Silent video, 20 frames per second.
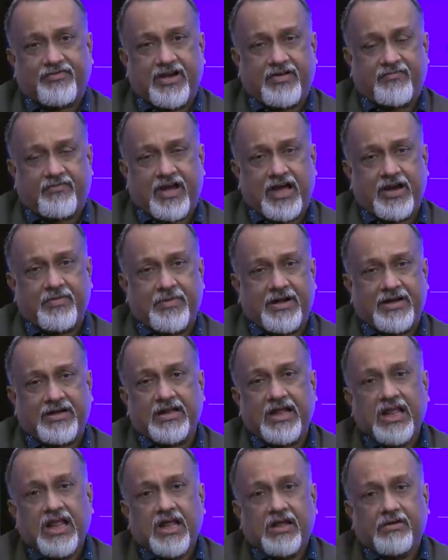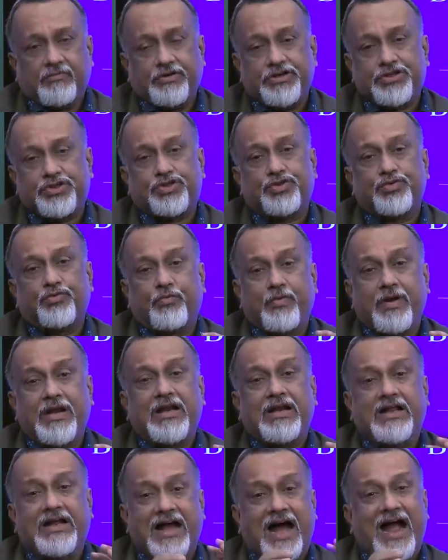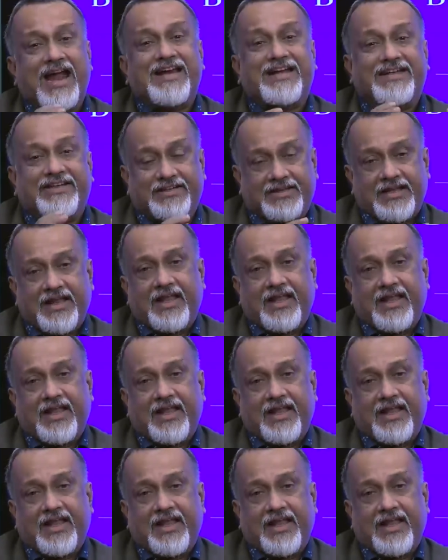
environment which will guide